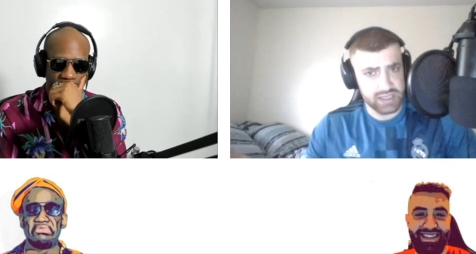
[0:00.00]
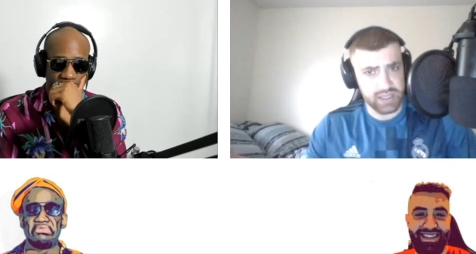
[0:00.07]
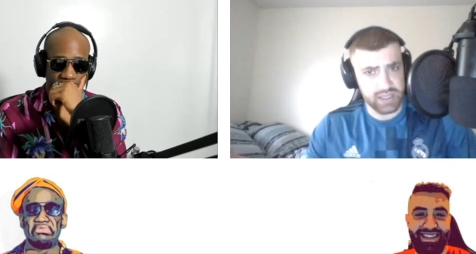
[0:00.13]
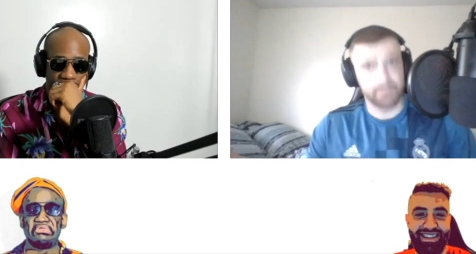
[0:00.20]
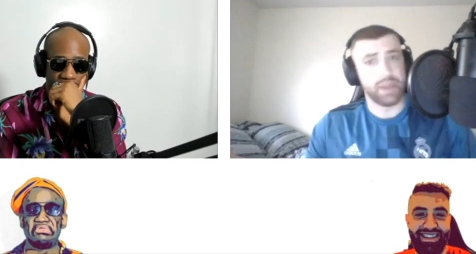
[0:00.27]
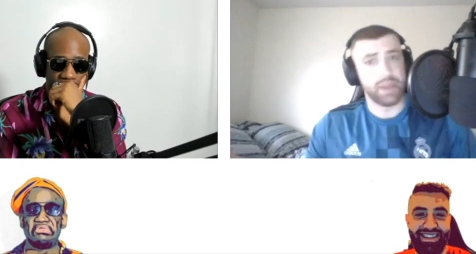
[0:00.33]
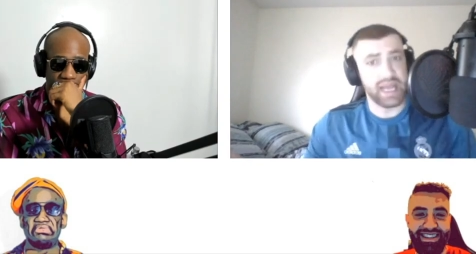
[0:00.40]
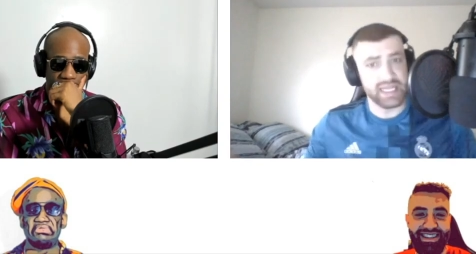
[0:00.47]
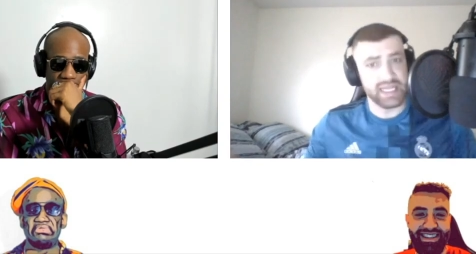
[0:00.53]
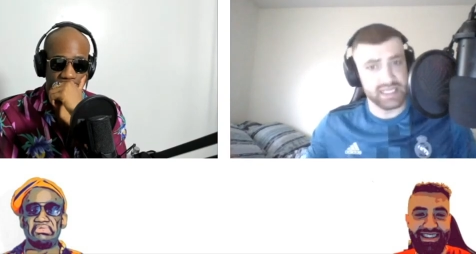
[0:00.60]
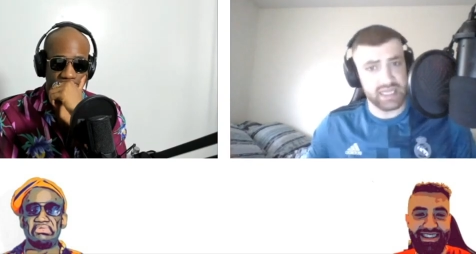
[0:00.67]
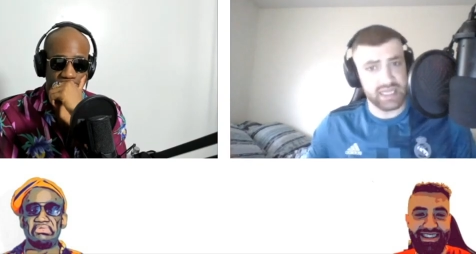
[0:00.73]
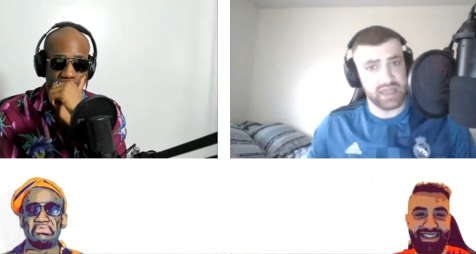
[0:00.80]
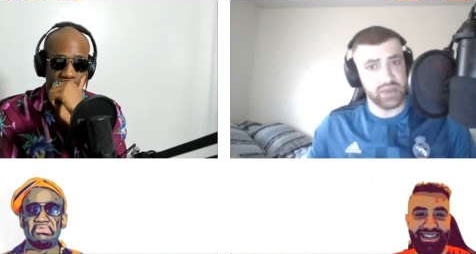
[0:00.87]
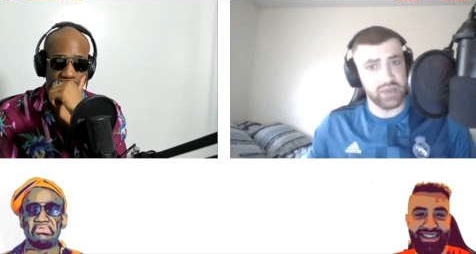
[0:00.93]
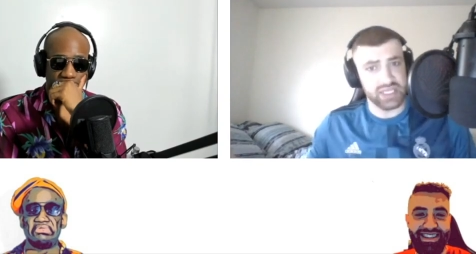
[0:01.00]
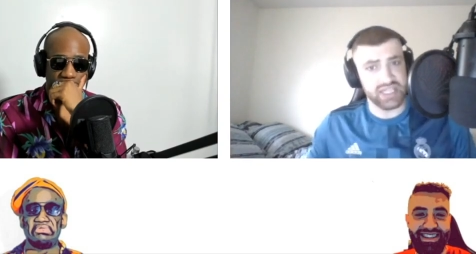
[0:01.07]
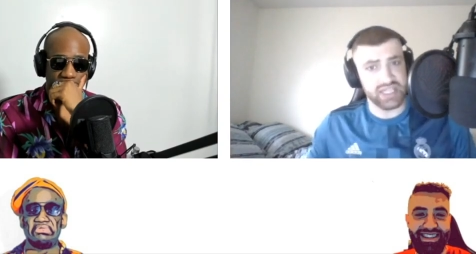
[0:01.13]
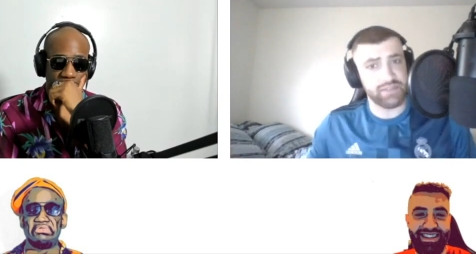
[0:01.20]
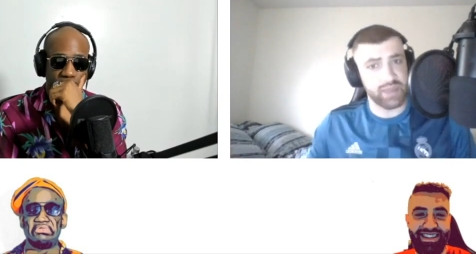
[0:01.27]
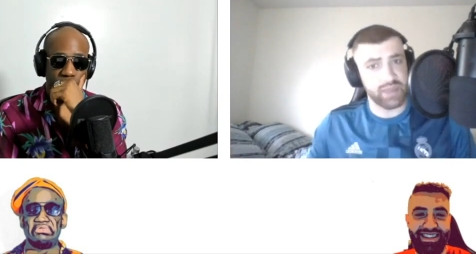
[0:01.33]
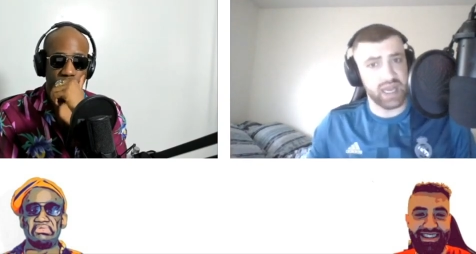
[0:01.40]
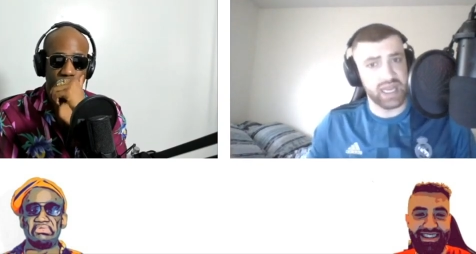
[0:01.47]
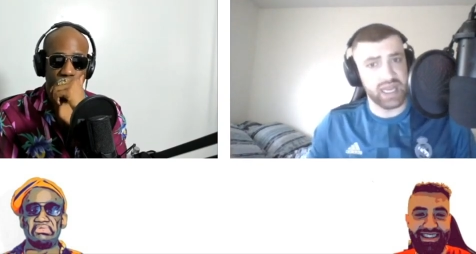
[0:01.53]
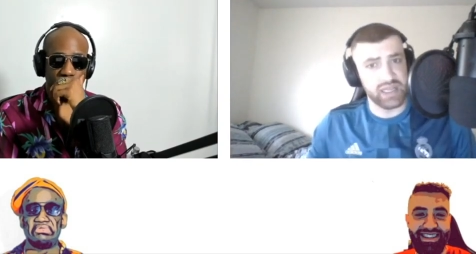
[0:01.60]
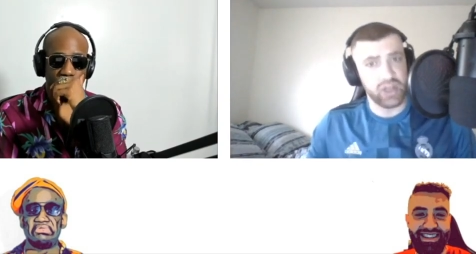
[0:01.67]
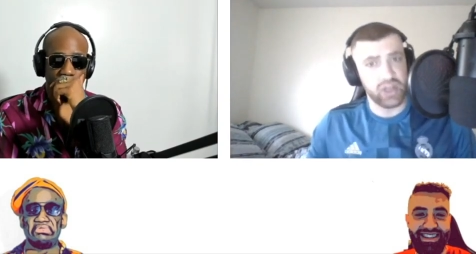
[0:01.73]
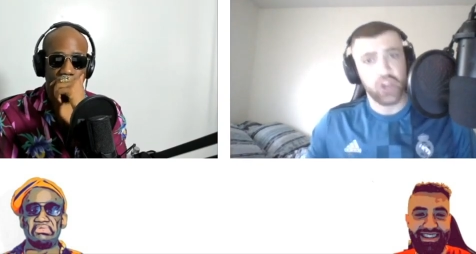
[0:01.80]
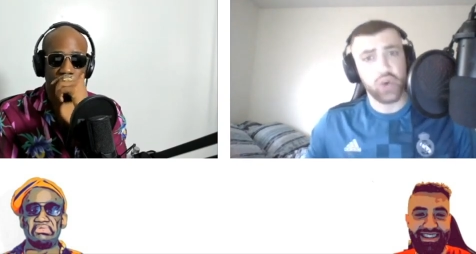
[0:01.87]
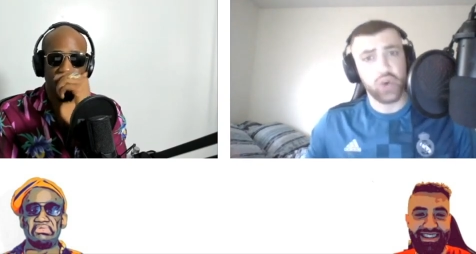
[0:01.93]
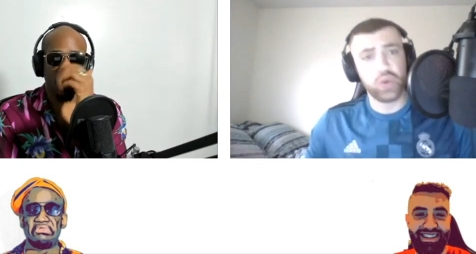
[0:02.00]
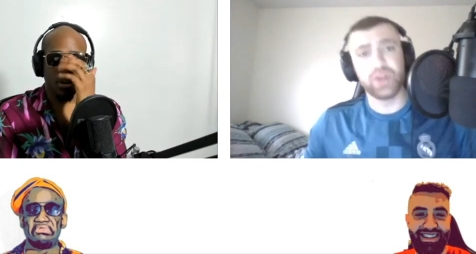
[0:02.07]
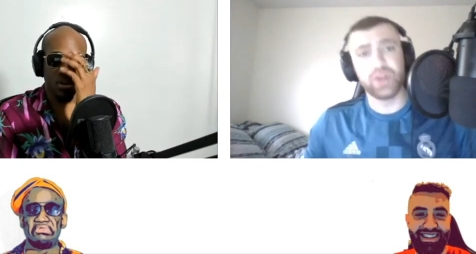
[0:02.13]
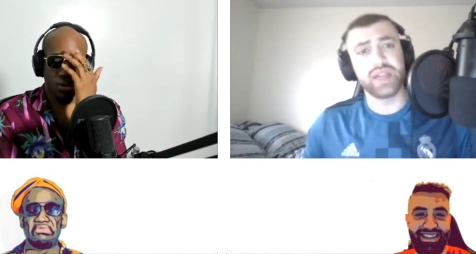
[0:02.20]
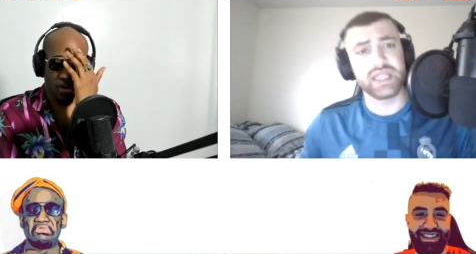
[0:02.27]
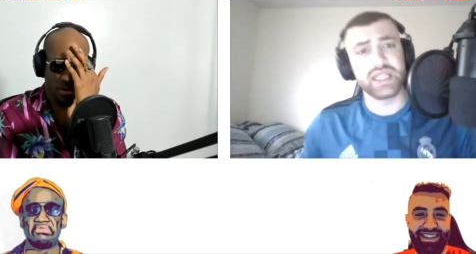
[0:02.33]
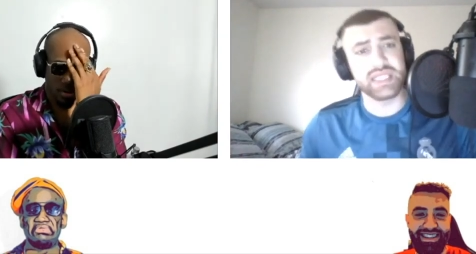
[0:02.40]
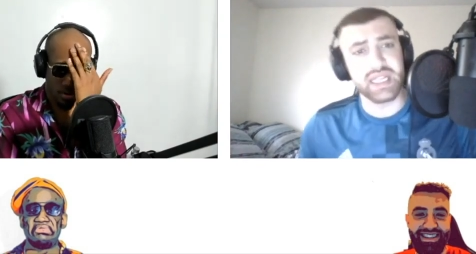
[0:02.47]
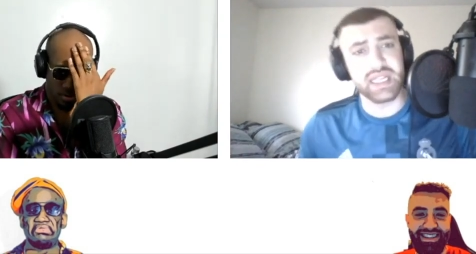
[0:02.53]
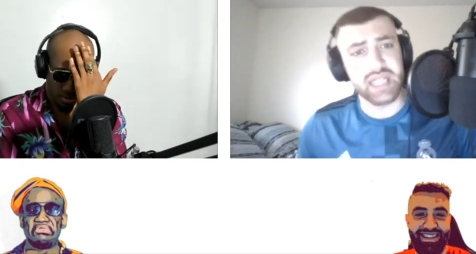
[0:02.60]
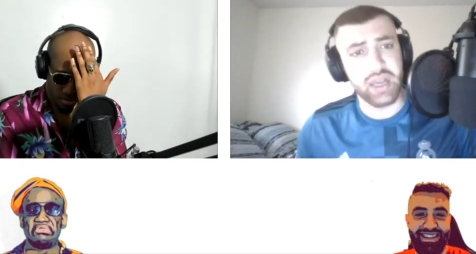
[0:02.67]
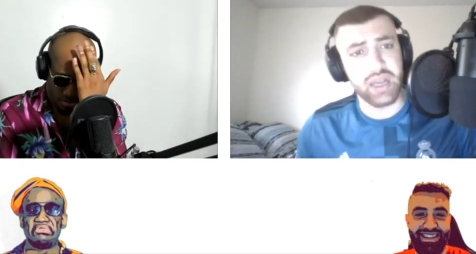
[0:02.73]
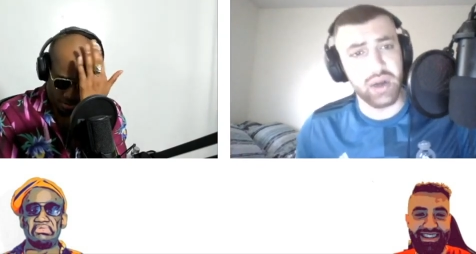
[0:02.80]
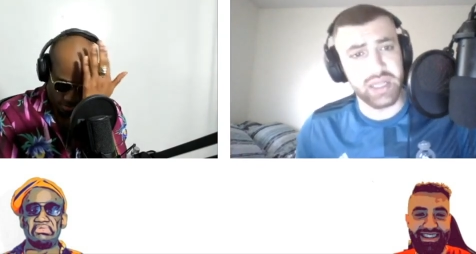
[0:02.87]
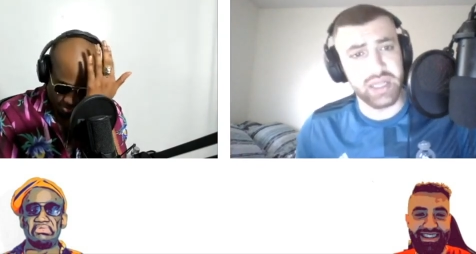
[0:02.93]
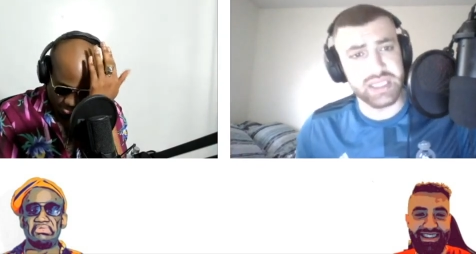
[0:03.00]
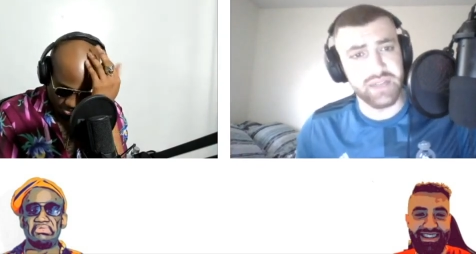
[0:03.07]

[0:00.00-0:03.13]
Speaker 1: the planes that the U.S. left behind. Who do you think is going to take all that stuff